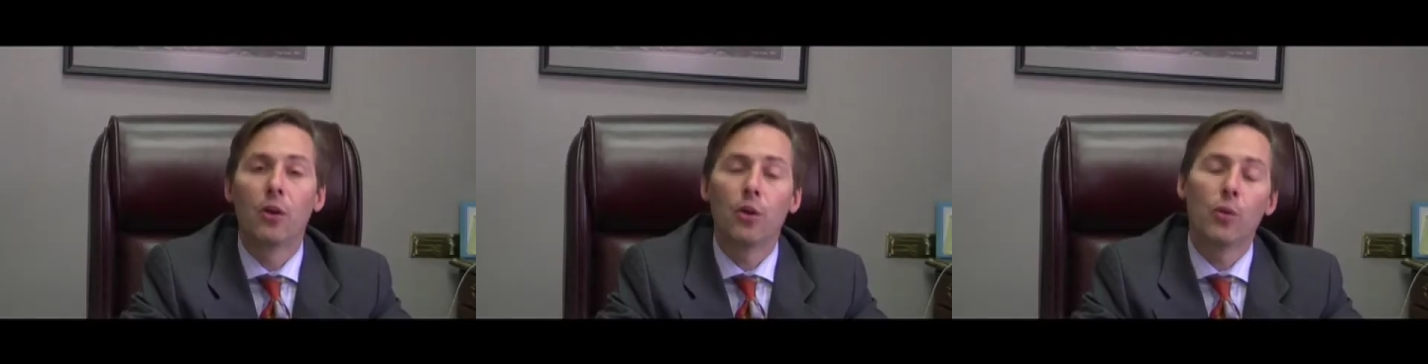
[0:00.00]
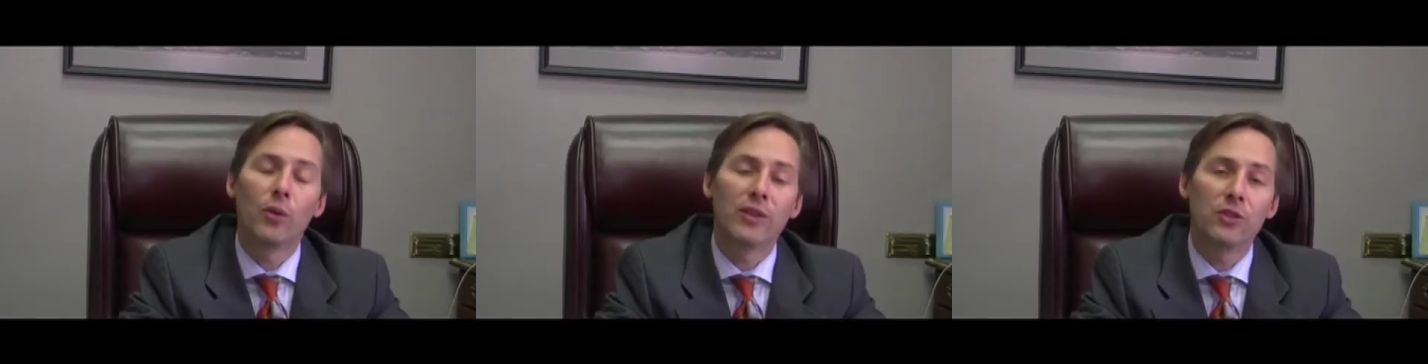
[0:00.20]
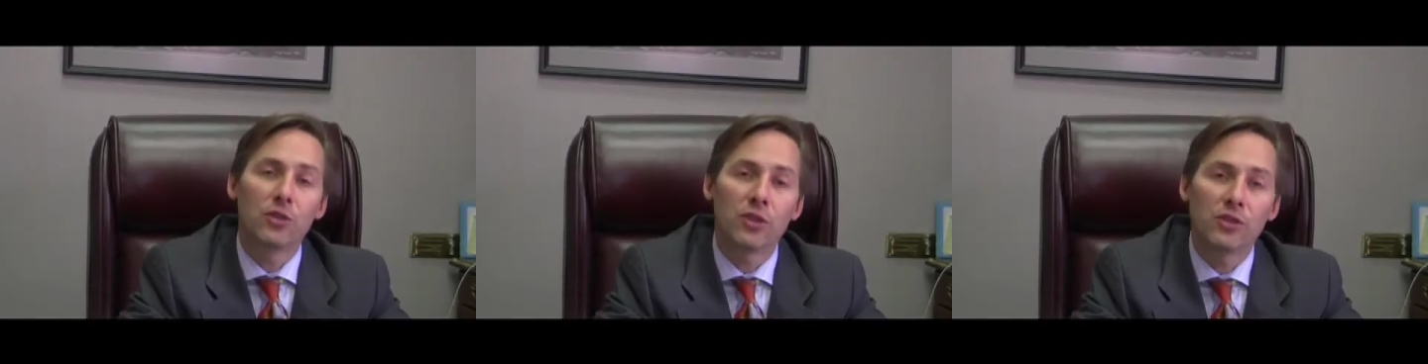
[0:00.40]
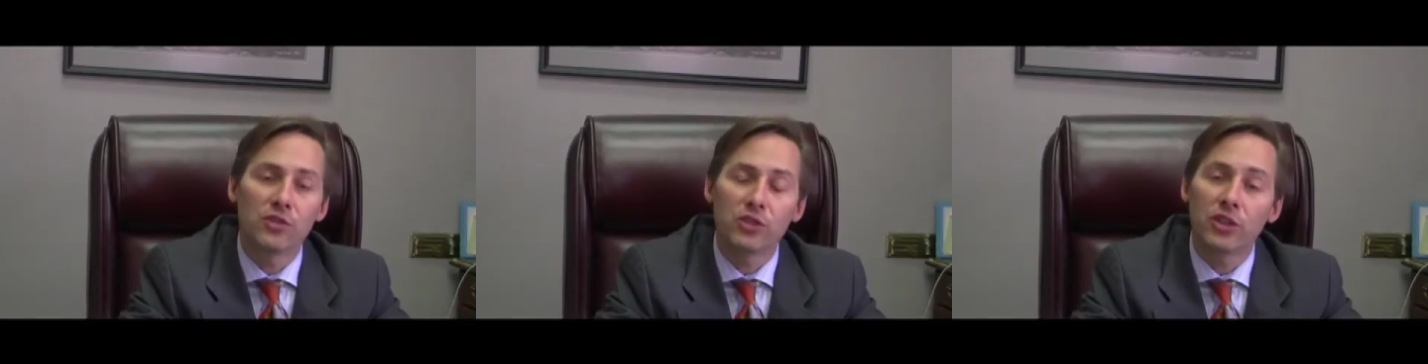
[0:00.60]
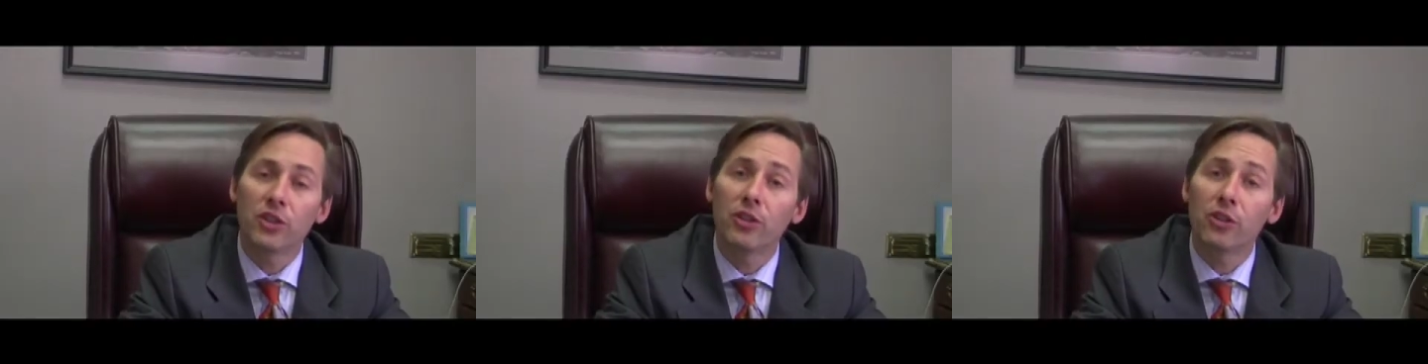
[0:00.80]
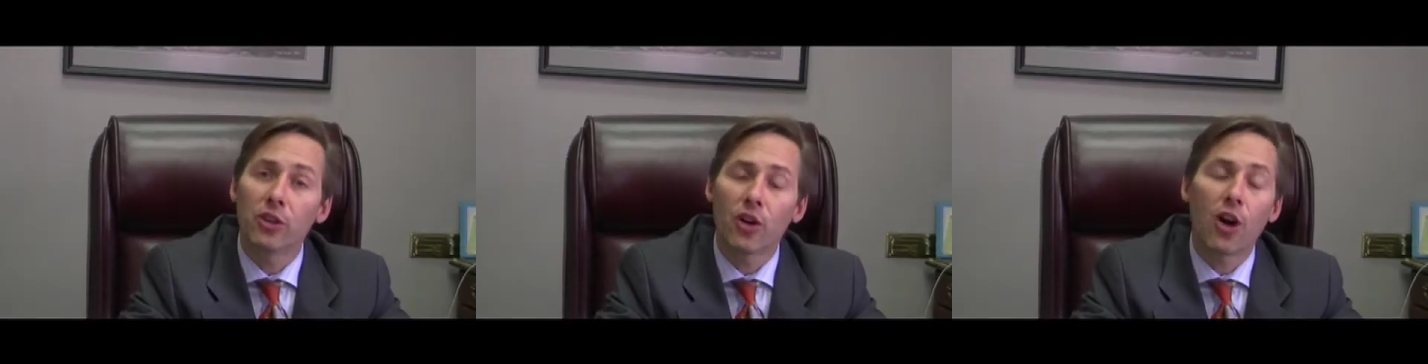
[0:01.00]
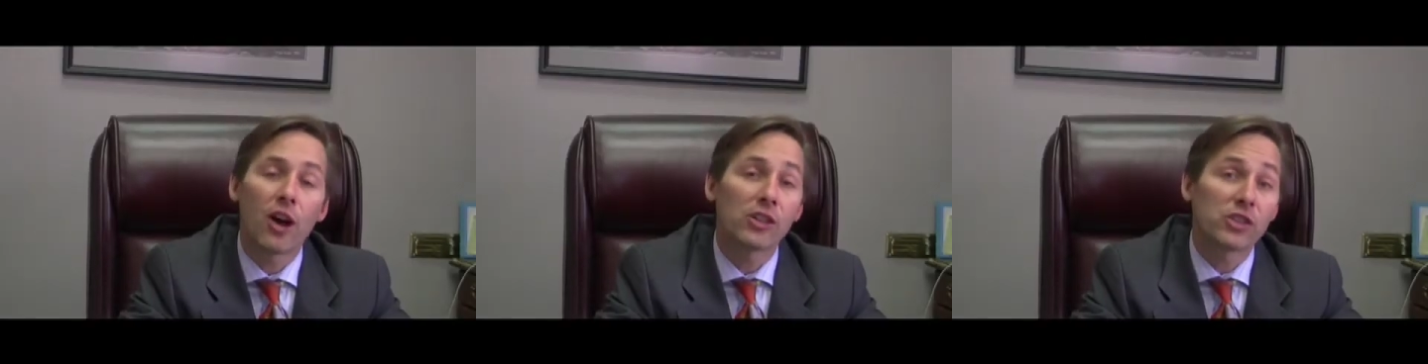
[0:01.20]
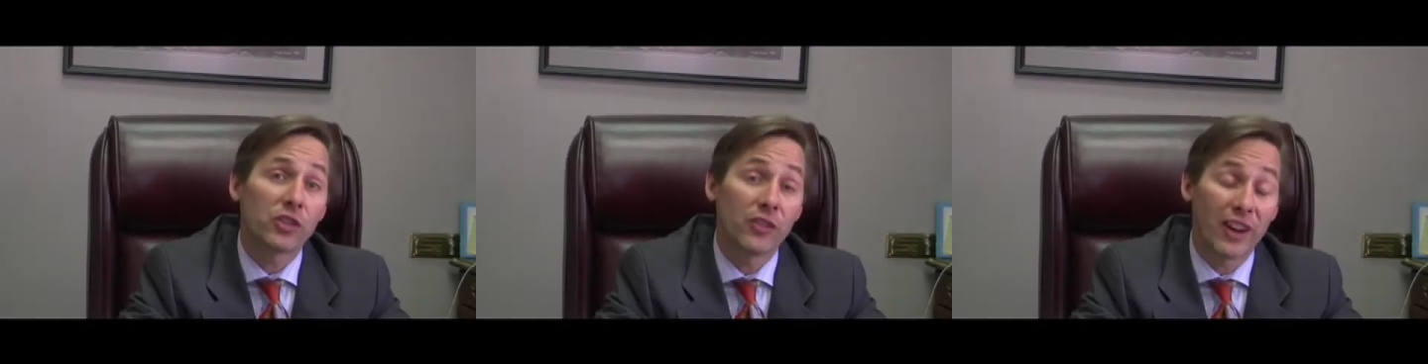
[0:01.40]
Well, when you consider the
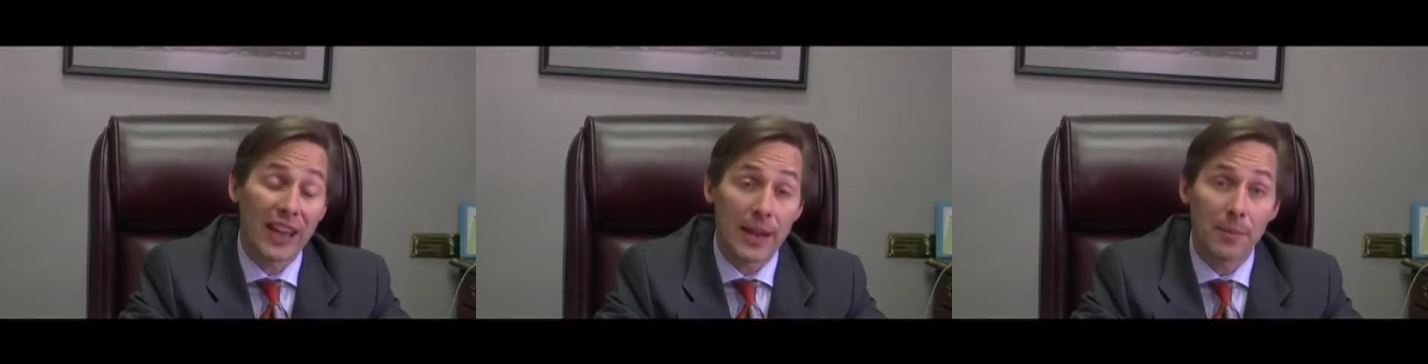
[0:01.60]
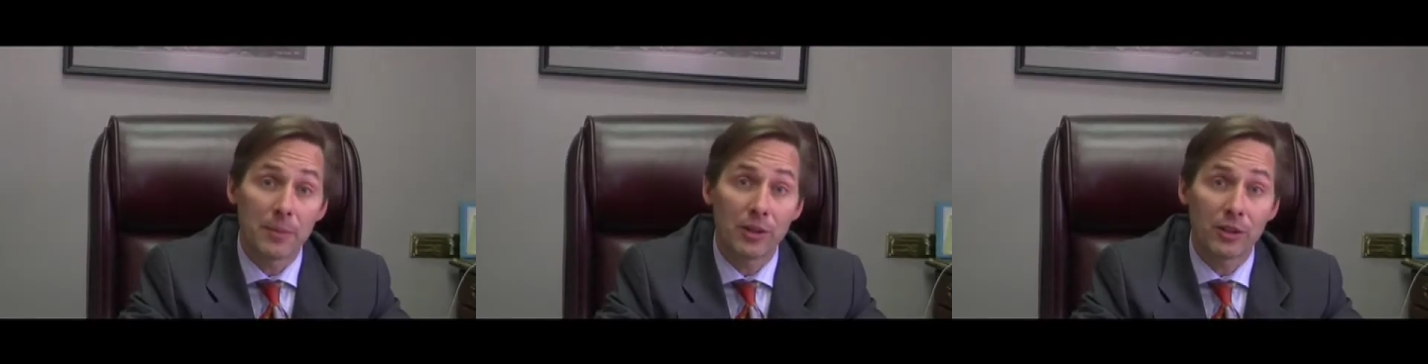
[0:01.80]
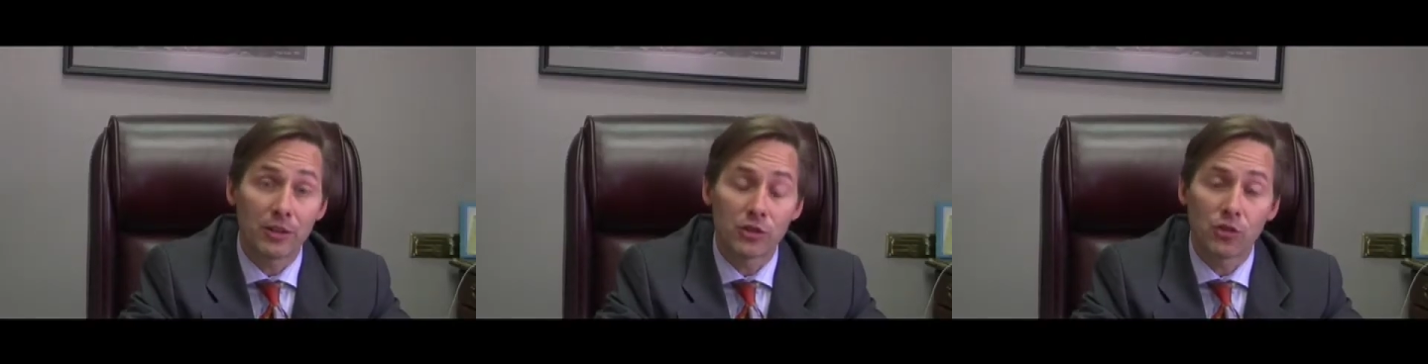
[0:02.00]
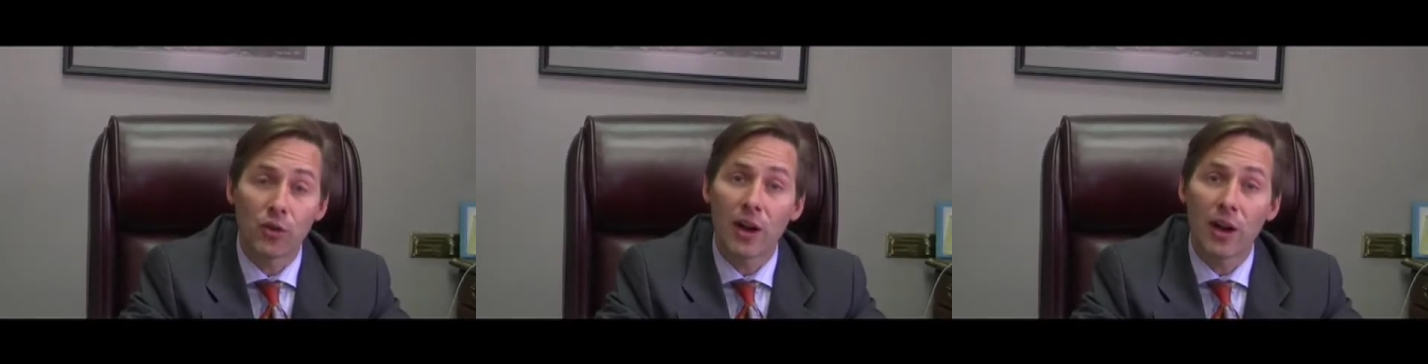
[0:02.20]
cost of an ambulance